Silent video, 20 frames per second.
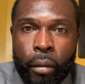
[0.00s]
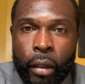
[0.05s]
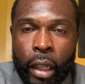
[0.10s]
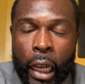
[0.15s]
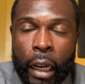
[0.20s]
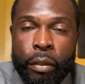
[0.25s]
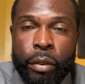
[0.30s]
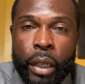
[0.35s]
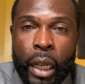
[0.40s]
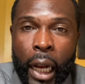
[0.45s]

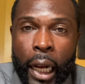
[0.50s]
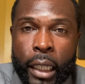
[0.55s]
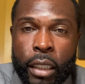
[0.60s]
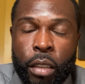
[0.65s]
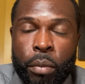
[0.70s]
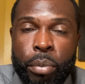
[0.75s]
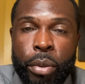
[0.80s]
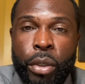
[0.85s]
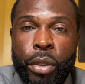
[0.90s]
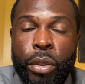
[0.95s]
every
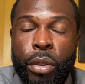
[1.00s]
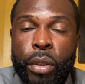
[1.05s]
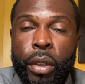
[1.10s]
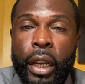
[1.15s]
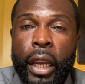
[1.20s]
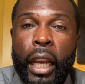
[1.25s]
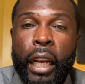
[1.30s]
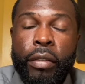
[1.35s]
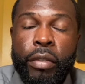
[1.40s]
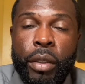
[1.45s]
entrepreneur,
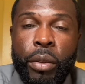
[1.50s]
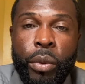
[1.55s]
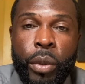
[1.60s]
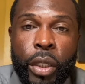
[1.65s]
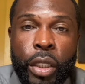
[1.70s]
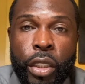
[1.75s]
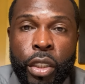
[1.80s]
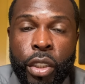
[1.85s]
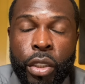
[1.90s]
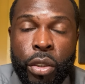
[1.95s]

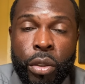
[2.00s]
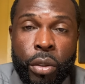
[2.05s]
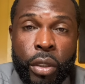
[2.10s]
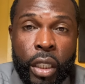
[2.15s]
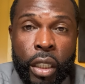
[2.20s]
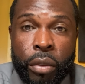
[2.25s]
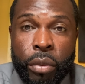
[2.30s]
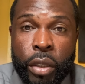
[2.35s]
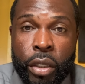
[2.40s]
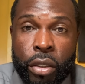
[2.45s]
everyone should do
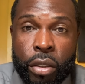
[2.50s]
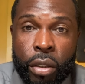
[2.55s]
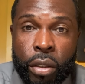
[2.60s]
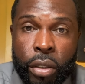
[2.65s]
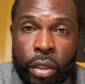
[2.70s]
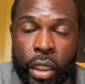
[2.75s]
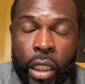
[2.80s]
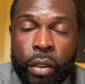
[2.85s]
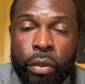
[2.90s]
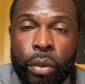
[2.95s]
their
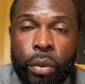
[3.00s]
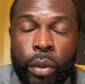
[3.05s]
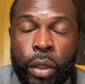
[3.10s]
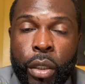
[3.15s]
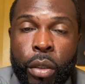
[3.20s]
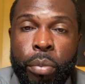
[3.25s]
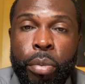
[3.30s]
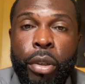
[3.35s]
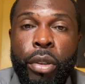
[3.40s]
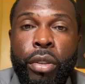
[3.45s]
research. Even when
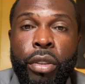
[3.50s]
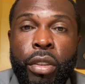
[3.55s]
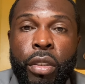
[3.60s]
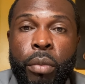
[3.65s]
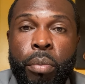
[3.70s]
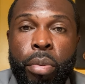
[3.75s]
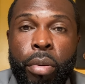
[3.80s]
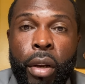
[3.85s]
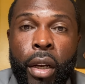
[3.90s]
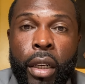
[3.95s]
you purchase a
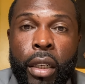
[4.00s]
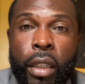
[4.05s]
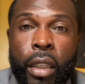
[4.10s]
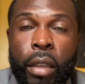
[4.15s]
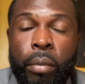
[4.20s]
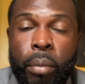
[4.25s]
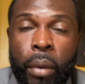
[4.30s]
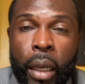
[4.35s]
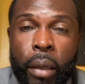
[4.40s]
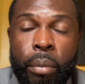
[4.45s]
product,
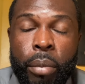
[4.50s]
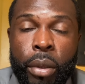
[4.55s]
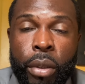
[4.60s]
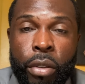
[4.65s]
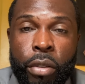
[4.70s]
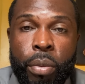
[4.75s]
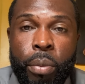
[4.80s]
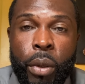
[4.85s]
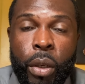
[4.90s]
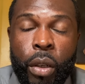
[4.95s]
it might be a
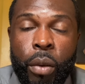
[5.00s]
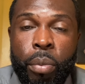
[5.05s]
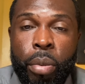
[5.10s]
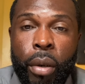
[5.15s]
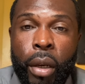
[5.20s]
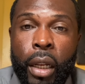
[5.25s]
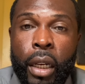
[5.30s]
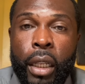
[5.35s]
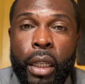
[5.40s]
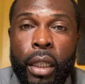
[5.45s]
small
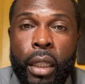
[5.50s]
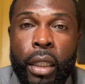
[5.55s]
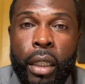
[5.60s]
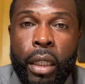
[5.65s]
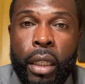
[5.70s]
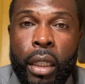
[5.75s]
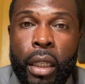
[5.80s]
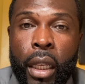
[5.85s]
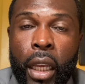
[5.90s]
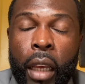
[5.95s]
product,
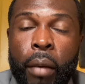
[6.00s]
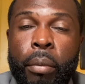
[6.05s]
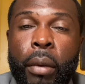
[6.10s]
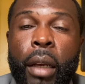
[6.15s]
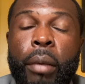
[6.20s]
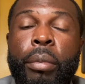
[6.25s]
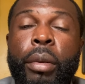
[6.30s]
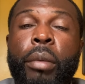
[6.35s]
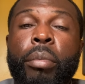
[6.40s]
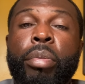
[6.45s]
it
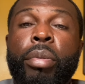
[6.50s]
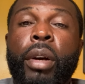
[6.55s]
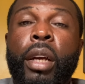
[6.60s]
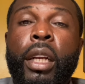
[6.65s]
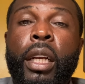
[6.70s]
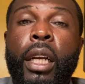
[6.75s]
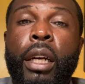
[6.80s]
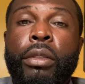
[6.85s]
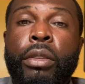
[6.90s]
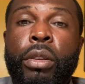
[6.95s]
might be a
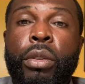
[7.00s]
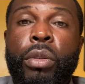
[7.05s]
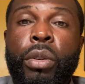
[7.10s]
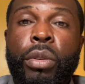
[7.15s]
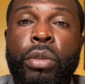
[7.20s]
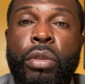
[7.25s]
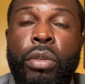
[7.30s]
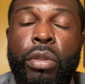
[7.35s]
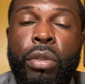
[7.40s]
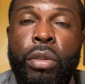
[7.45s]
product out the
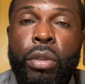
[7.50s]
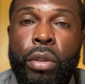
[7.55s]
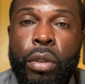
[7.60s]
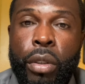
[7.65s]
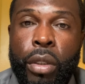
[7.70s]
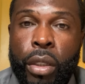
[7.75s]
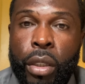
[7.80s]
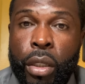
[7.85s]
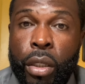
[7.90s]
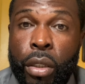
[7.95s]
grocery store.
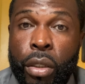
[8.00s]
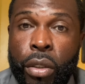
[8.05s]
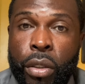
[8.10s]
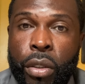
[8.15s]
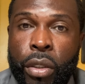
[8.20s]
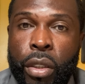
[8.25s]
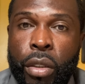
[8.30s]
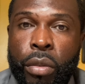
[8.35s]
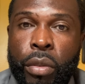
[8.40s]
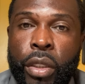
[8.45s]
Do
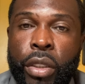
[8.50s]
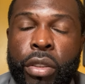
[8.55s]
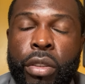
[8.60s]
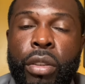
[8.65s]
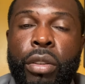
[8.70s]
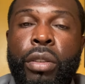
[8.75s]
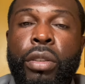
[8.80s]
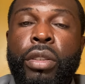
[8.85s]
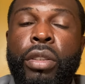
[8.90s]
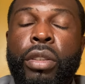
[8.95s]
your
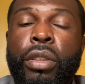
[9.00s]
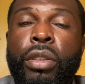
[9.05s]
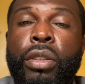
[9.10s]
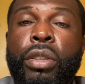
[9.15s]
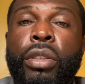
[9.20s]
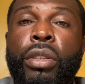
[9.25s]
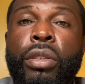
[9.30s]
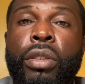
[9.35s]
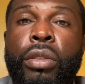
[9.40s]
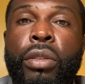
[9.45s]
research. Do
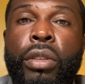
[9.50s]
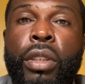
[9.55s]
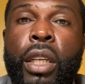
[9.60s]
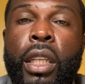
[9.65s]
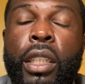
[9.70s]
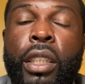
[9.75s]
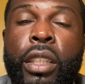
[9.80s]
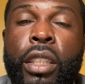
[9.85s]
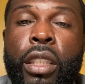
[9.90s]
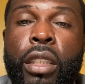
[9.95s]
your due
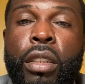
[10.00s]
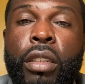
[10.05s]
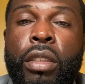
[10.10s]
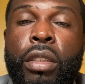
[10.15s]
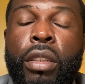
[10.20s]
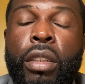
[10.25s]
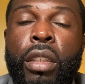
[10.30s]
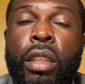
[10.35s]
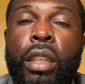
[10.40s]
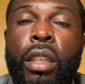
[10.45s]
diligence.
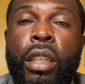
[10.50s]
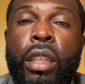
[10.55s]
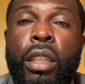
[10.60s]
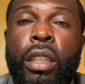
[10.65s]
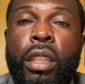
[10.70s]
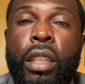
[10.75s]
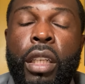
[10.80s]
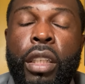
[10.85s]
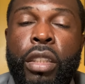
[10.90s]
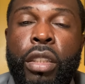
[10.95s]

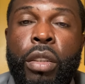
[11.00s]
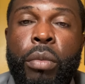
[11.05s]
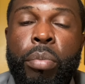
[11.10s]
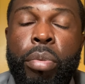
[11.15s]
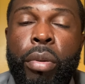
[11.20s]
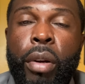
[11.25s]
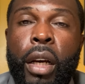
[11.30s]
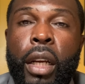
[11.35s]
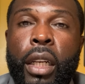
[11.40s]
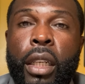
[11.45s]
Test your
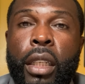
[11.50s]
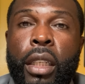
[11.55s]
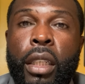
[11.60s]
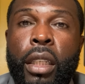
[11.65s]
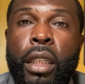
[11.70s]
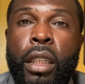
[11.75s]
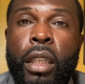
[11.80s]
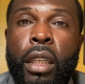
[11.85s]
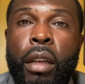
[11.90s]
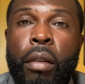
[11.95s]
product.
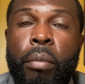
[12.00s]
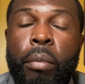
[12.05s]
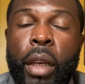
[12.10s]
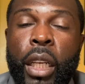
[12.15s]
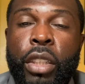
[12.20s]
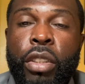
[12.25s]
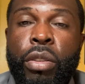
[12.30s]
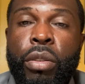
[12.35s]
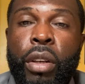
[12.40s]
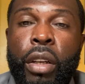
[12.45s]

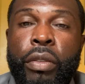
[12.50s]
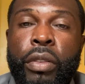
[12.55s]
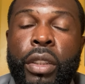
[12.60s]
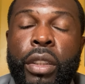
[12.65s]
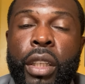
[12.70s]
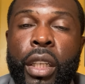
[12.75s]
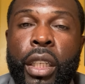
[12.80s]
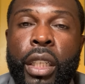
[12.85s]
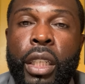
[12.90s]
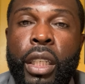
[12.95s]
Make sure
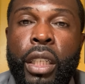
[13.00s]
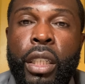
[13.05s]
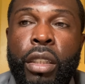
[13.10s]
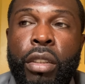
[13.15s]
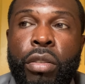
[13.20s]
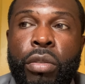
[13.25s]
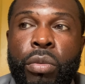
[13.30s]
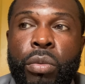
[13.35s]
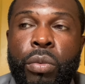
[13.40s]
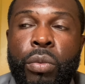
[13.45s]
everything
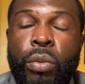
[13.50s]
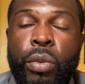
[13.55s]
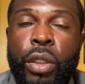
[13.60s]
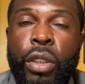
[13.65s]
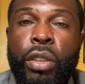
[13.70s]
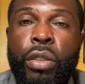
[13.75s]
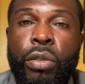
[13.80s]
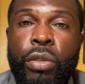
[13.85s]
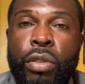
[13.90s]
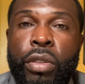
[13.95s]
is
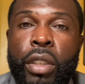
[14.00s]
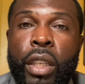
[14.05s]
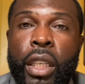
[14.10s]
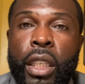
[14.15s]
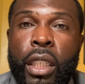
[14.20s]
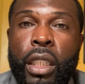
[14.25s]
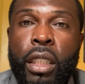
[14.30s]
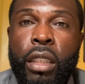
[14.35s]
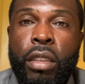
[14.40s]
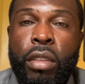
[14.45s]
what you say
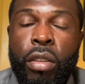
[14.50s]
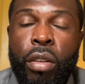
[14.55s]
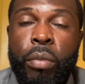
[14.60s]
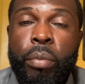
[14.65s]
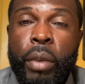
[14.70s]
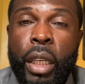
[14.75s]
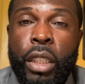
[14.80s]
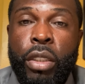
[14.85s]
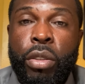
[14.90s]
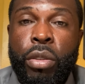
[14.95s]
it is, or
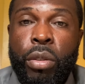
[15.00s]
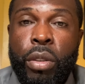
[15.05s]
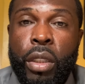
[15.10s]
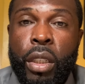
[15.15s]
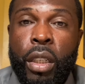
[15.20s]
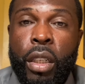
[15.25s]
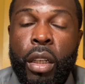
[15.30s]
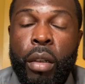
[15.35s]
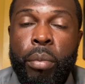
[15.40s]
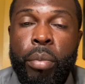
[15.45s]
make sure the
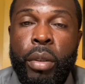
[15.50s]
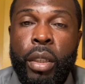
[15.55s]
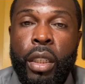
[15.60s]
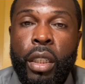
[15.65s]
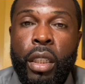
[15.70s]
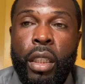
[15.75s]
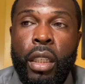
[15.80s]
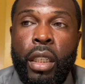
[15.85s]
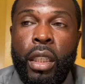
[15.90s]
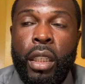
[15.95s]
company
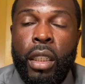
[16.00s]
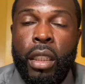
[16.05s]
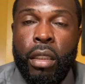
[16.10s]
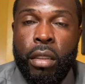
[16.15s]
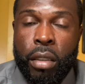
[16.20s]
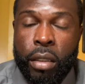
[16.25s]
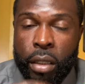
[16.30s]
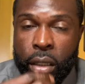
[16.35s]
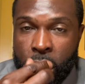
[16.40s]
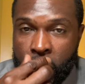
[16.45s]

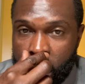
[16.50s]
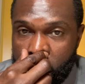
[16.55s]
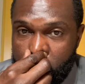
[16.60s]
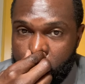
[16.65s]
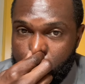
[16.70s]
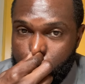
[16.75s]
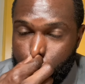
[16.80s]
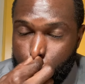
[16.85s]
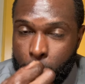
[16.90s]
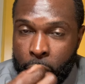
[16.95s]
is legit.
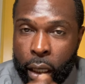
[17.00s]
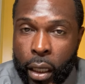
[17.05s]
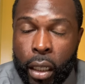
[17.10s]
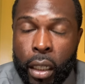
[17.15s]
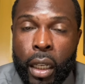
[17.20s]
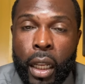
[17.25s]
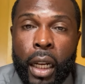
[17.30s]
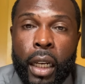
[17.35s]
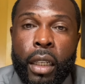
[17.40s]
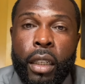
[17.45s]
A
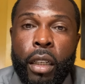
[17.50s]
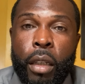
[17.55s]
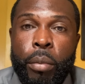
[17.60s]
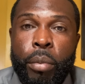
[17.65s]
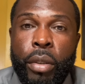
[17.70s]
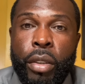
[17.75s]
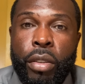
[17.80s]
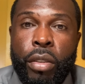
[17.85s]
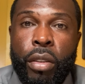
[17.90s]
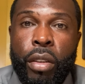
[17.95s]
lot of
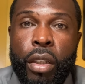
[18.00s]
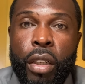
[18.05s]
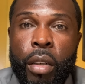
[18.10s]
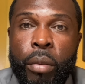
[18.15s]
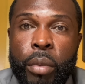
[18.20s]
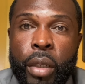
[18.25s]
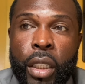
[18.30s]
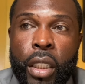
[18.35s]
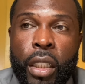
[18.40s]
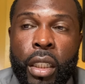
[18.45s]
companies will
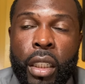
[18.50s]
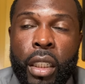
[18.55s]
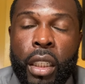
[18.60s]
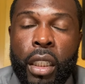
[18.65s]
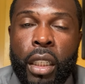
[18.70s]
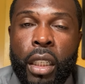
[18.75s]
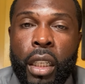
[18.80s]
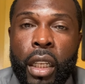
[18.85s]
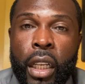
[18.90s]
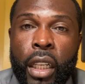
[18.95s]
come in
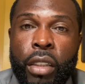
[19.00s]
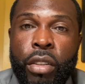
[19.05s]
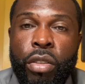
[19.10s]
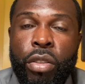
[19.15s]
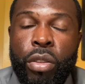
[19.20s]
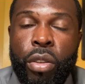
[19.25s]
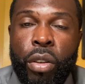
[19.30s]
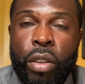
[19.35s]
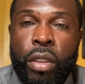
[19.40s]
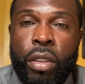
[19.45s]
and
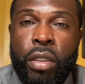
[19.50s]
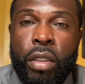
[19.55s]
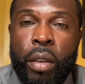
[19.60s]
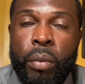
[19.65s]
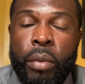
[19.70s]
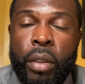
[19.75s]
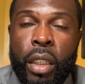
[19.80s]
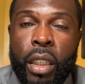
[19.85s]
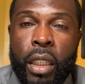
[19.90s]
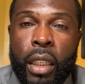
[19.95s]
start
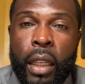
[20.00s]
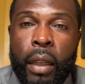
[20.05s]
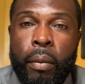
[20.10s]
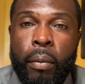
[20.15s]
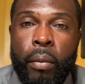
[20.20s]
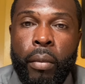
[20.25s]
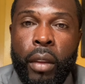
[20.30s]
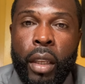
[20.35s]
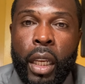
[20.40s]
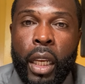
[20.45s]
something,
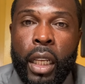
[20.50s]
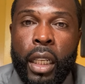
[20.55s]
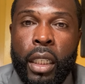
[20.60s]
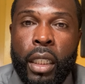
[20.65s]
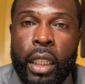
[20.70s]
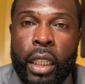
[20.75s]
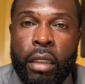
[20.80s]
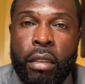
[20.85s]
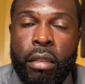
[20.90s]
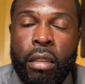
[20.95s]
and
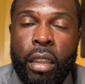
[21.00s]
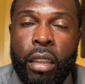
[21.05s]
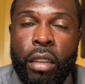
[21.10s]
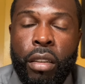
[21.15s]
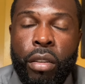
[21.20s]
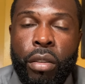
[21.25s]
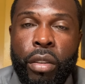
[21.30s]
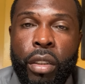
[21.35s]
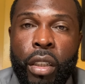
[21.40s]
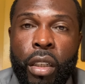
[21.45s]
next thing you
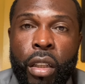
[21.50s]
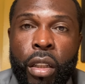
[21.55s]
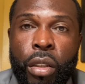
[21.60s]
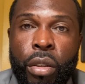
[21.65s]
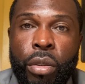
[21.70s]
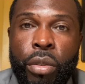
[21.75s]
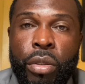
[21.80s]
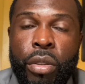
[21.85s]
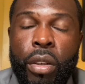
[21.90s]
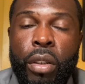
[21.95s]
know, they're
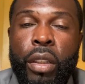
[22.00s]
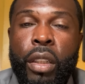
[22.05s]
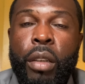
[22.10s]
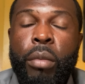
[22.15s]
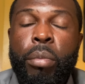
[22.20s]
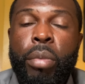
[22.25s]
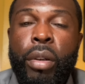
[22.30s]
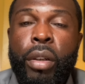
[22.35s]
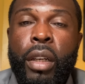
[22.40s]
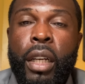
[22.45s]
closed or they're
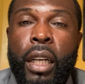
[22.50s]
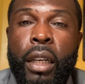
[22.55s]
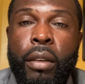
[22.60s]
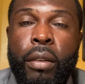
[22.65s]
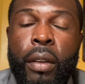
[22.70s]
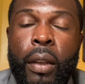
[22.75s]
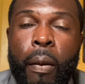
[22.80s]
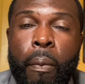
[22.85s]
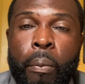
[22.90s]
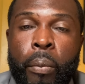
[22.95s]
bought out.
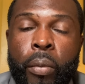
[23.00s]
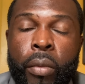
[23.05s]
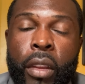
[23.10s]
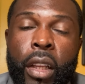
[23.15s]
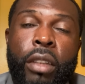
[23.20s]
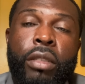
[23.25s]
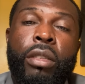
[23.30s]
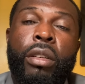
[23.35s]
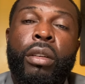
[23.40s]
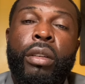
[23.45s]

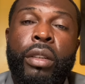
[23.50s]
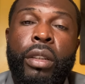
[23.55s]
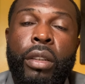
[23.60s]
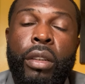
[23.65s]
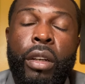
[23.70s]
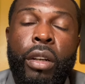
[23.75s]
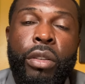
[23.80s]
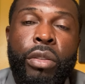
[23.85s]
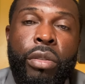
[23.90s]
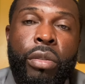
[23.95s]
That's
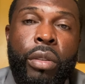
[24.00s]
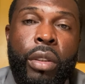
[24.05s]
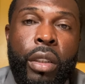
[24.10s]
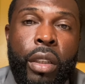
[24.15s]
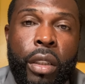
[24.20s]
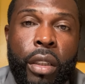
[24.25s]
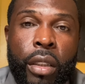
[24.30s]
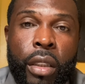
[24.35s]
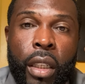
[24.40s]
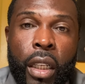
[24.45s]
also
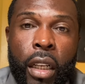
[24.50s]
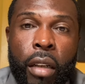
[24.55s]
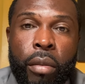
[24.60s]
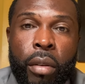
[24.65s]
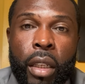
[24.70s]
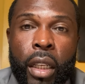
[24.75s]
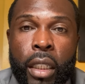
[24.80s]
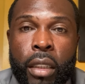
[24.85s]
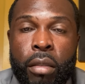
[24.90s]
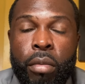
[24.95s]
another thing I
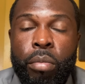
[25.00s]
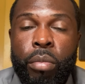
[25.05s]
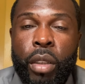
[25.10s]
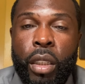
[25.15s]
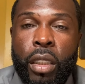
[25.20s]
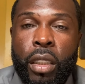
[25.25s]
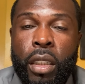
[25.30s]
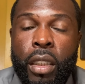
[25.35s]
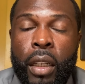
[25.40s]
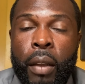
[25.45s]
would like to
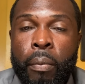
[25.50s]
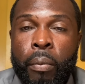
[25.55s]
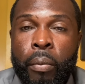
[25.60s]
mention.